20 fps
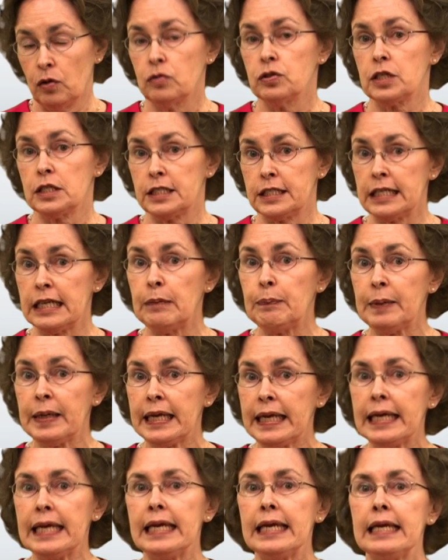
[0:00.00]
who's a
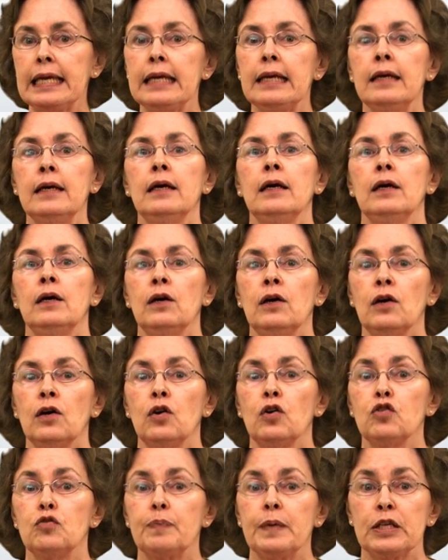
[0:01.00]
CPE
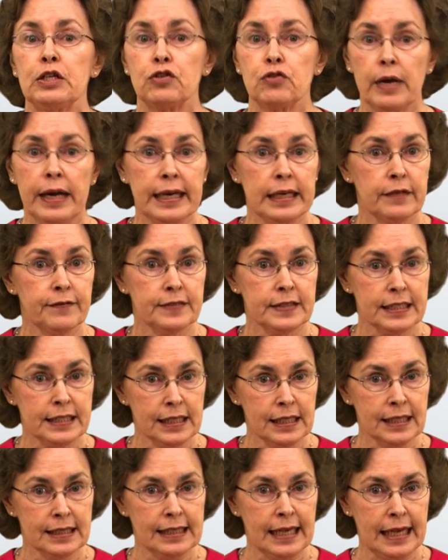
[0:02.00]
who's been trained to
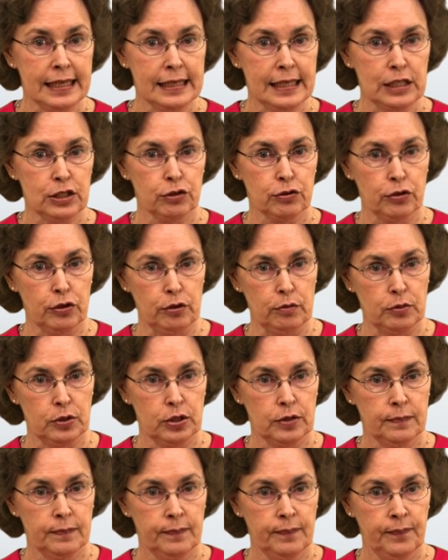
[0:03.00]
facilitate these
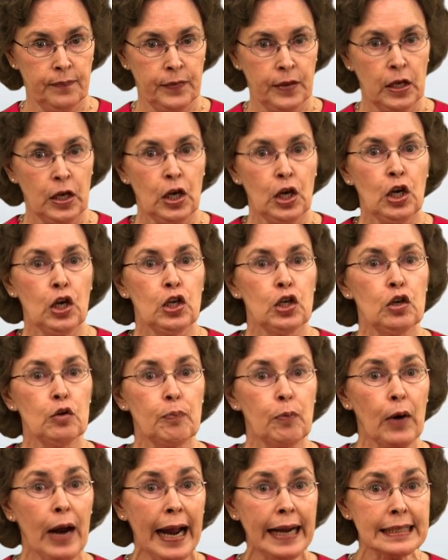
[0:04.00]
groups. You
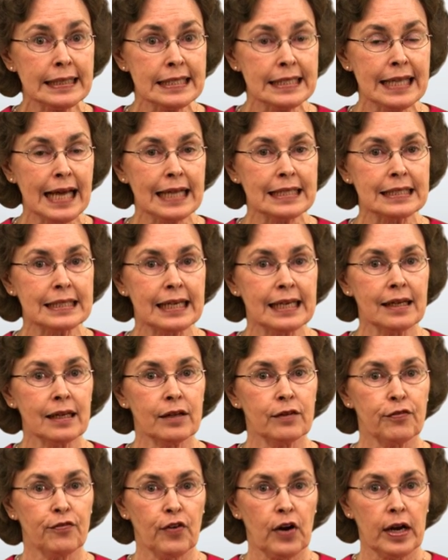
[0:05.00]
practice that skill
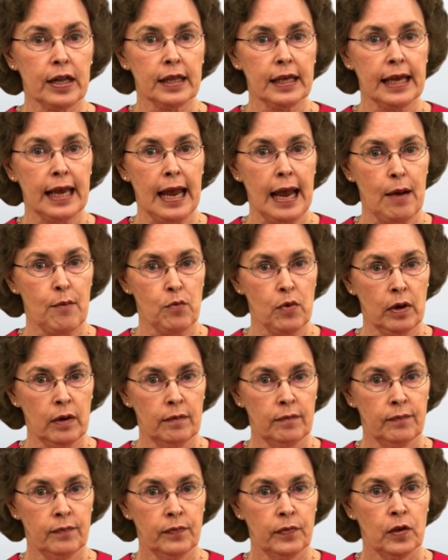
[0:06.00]
in front of the camera,
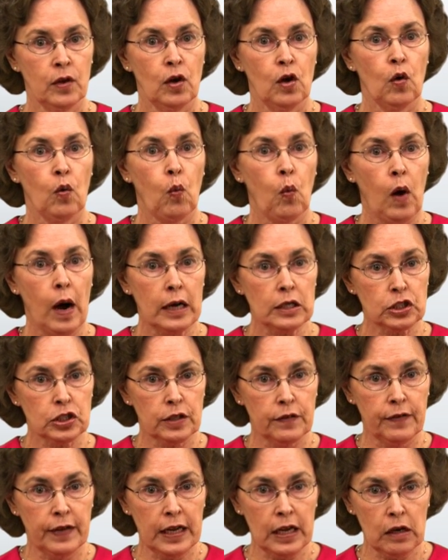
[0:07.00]
watch
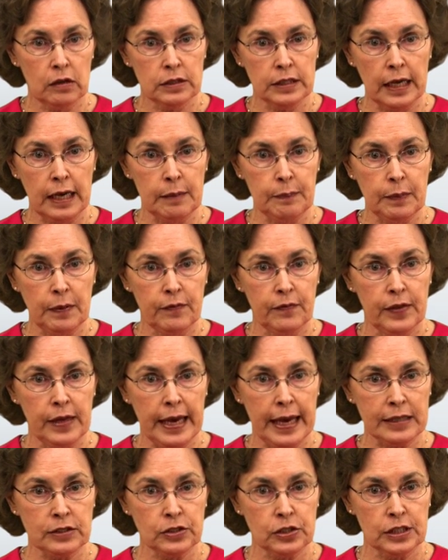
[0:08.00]
the videotape of
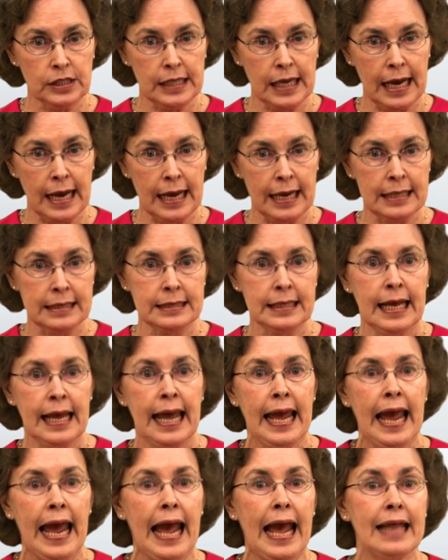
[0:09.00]
the exercise,
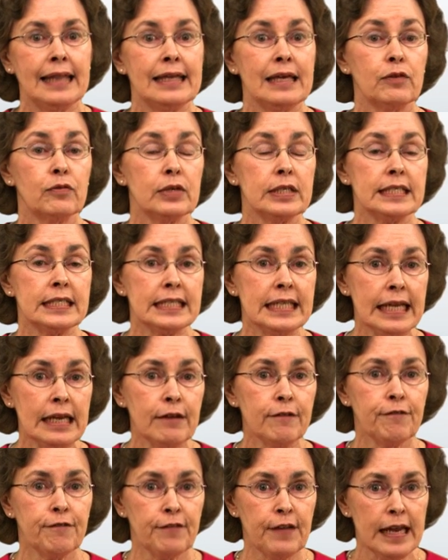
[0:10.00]
and then
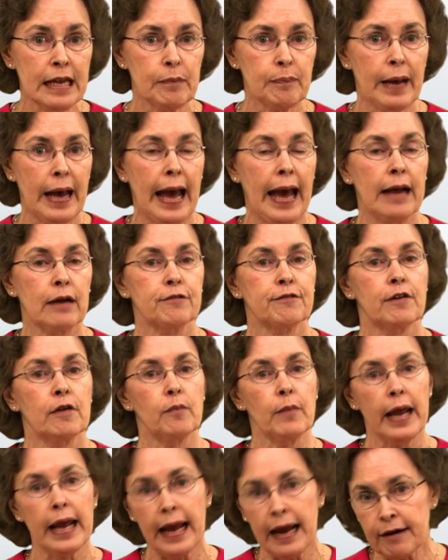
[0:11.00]
receive feedback
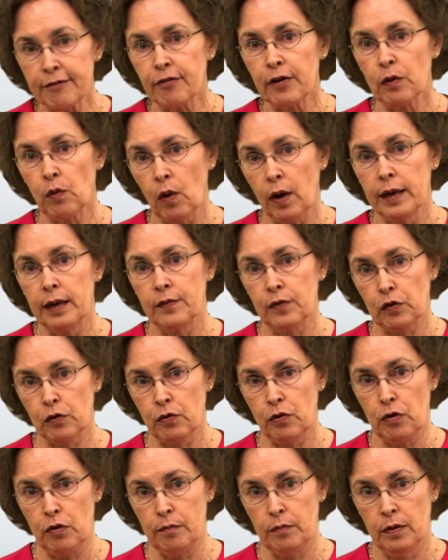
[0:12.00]
from everyone in the
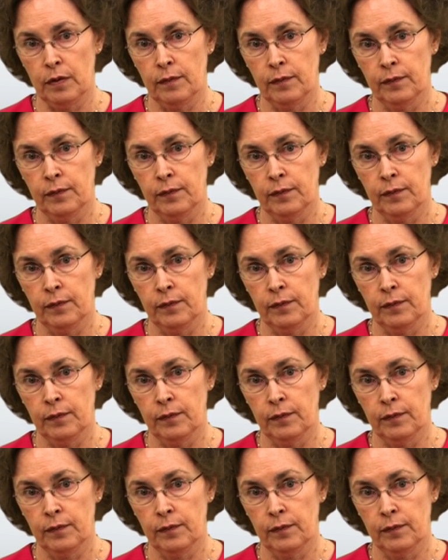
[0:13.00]
group.